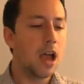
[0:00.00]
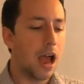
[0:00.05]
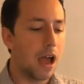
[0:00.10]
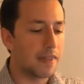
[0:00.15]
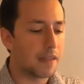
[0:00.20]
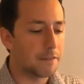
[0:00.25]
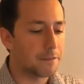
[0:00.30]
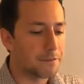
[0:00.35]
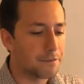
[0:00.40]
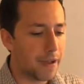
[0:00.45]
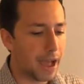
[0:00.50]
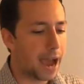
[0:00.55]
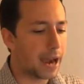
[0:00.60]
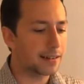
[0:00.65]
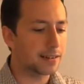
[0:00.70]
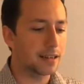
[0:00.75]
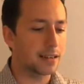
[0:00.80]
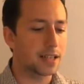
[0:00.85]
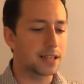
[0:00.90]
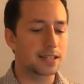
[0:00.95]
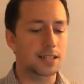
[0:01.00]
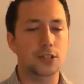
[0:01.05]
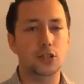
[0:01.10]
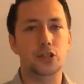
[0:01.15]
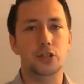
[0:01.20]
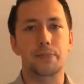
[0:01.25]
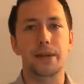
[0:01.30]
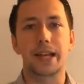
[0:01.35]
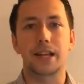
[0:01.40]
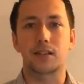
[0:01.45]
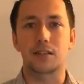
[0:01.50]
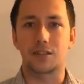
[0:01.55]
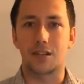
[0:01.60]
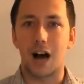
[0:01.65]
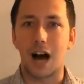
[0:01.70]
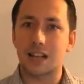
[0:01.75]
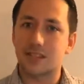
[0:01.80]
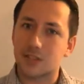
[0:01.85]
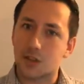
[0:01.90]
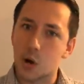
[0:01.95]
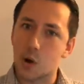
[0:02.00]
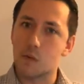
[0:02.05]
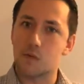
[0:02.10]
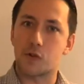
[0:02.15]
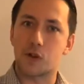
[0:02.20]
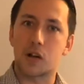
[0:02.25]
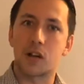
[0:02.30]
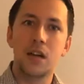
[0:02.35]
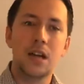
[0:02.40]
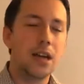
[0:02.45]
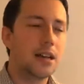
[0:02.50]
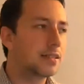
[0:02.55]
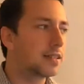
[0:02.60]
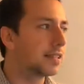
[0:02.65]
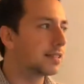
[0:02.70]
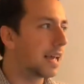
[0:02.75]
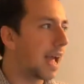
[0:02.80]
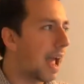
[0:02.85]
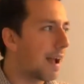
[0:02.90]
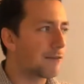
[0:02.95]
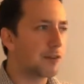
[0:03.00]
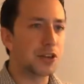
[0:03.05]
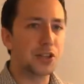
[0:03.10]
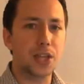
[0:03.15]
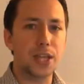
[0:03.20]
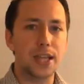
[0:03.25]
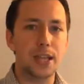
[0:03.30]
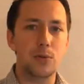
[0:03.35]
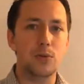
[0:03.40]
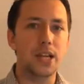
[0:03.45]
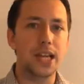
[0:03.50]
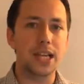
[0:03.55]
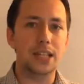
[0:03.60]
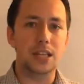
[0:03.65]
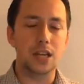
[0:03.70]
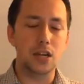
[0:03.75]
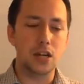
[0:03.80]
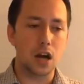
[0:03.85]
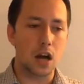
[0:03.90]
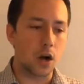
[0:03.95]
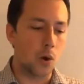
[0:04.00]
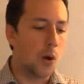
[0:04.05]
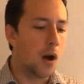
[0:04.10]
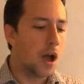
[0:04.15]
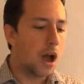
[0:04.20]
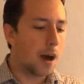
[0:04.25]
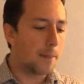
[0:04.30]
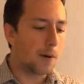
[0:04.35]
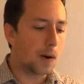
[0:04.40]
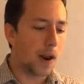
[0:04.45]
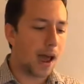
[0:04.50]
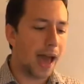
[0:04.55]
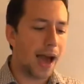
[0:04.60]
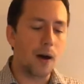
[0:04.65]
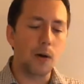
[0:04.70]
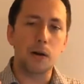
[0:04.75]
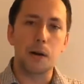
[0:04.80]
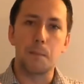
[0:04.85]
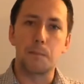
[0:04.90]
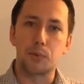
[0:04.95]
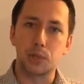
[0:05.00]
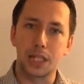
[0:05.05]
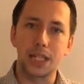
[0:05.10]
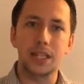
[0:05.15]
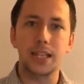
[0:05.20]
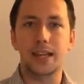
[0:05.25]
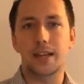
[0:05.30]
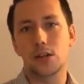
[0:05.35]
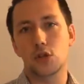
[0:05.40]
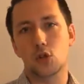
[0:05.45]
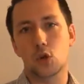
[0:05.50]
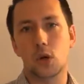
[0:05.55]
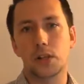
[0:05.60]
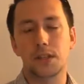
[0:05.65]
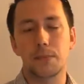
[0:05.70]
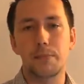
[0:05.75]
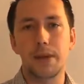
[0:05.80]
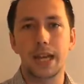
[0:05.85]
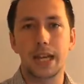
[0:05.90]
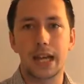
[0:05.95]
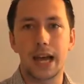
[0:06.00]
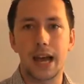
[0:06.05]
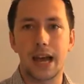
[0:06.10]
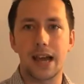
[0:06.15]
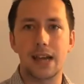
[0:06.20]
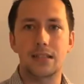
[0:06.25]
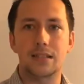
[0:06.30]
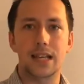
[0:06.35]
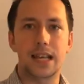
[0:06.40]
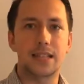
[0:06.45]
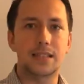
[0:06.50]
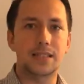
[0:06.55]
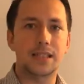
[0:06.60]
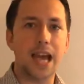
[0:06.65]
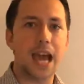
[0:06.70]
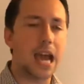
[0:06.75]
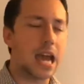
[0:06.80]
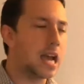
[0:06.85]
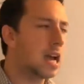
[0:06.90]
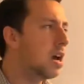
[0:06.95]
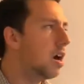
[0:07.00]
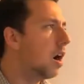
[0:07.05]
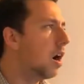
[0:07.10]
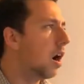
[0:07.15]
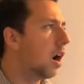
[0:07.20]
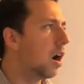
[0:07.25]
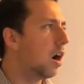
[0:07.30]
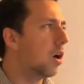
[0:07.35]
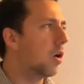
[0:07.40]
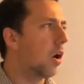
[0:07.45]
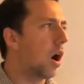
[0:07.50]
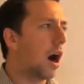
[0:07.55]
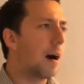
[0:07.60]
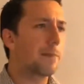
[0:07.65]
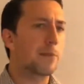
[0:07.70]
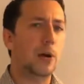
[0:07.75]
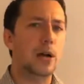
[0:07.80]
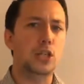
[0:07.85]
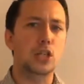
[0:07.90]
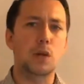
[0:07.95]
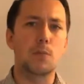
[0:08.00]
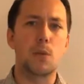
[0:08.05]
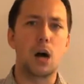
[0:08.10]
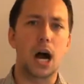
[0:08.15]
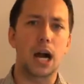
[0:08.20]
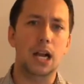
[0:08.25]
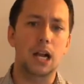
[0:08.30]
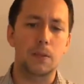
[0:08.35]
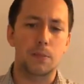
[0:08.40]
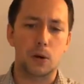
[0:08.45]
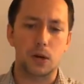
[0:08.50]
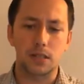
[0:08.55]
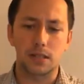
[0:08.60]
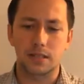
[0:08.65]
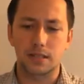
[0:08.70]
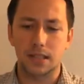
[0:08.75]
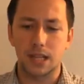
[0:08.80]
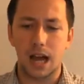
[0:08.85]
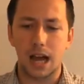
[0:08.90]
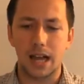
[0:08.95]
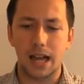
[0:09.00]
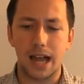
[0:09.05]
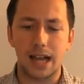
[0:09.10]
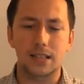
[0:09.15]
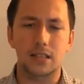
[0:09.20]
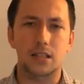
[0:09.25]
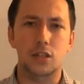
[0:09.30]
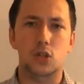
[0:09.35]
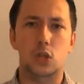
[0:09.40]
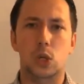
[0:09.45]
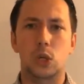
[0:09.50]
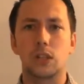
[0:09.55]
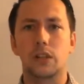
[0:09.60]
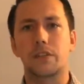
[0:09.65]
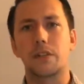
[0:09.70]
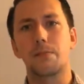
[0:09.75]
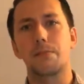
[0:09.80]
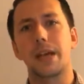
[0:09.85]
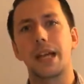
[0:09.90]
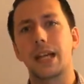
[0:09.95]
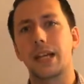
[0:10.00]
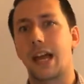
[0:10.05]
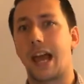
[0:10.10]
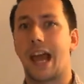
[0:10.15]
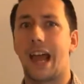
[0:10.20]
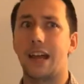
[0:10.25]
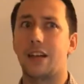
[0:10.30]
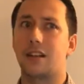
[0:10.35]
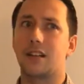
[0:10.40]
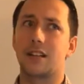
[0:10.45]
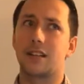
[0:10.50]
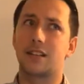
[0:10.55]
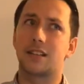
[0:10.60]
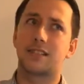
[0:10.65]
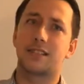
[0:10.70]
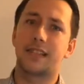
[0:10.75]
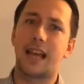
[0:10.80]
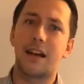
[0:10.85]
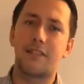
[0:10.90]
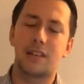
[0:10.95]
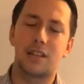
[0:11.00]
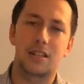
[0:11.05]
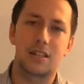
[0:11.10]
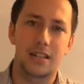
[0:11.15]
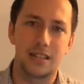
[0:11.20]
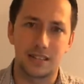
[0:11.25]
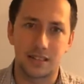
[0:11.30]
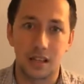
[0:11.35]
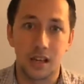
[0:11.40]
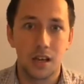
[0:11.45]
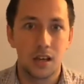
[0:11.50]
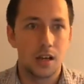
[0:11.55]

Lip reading: And the fact that this is just being glossed over says everything you need to know about how completely controlled the media is. They say, oh, Operation Mockingbird, the CIA's control of the media, ended in the 70s.